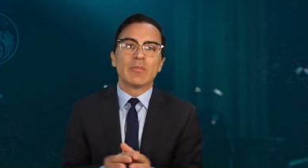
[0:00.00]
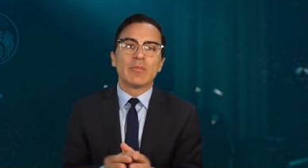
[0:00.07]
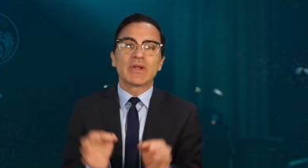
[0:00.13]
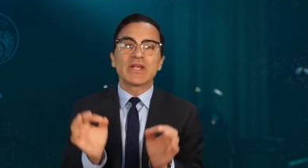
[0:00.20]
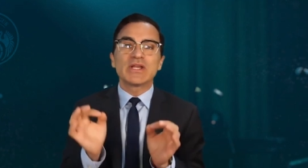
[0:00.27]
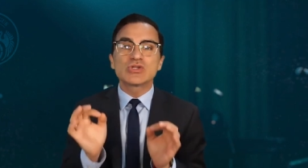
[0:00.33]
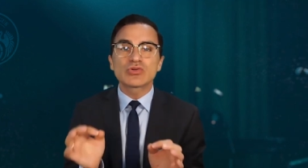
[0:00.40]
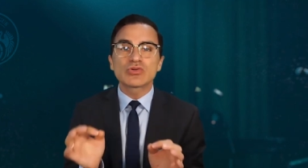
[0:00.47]

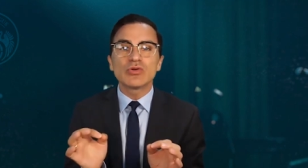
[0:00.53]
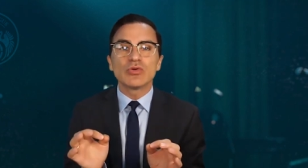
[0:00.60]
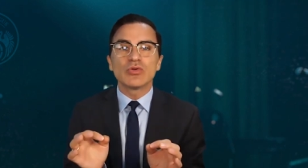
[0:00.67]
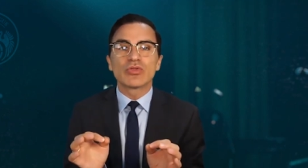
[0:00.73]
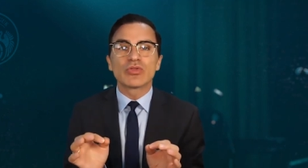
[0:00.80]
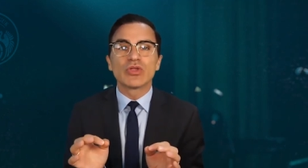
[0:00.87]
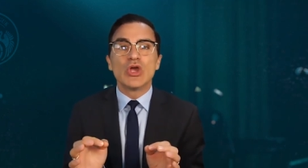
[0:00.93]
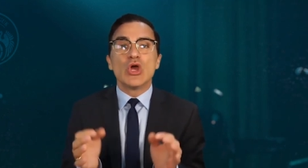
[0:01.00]
But in
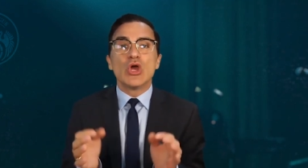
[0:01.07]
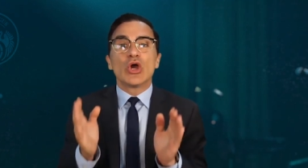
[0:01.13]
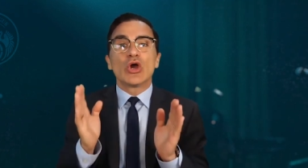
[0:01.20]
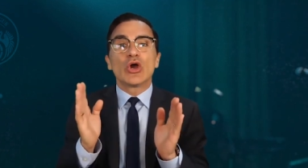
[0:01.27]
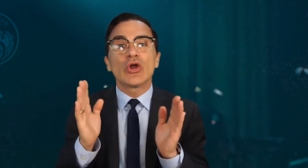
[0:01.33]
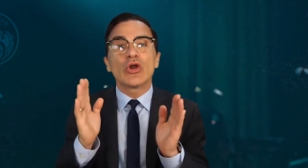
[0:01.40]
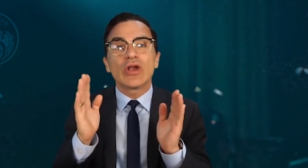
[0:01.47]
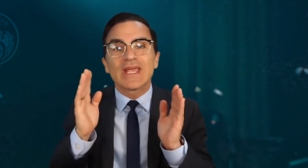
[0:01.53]
truth,
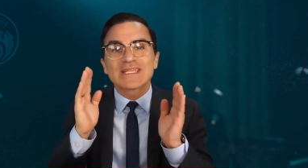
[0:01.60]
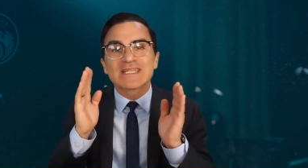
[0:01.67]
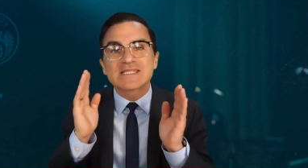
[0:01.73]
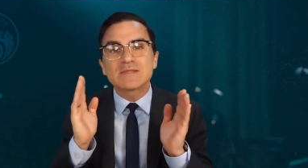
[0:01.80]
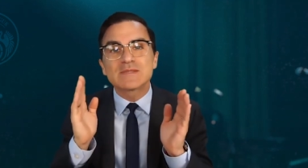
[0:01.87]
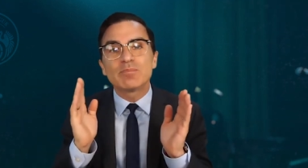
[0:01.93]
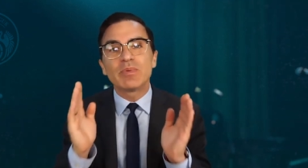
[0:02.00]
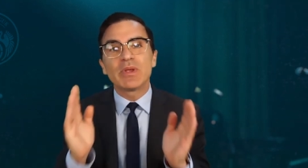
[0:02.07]
her
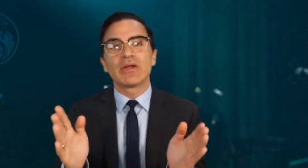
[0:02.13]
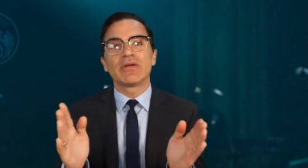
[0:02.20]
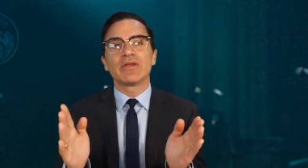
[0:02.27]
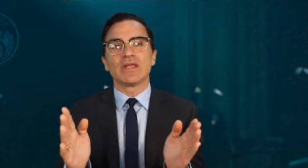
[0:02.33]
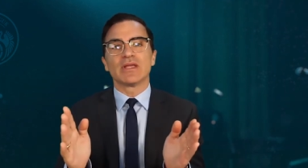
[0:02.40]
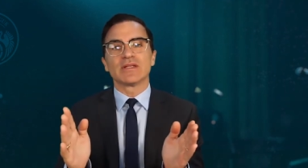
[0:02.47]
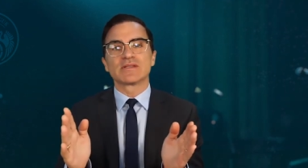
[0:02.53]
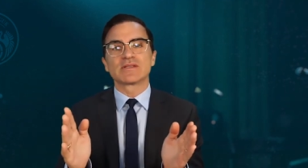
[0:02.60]

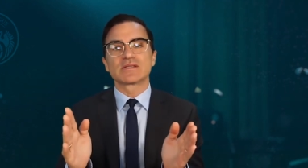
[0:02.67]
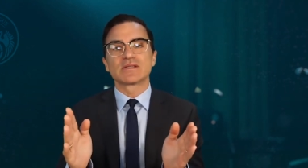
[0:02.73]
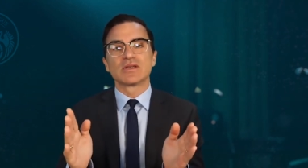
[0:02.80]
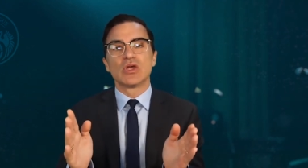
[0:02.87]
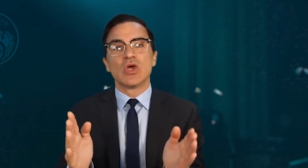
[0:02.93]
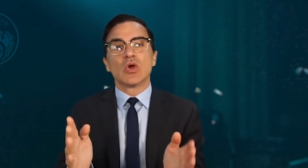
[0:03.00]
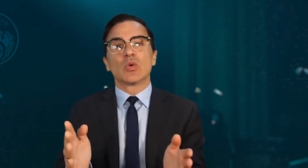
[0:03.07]
experience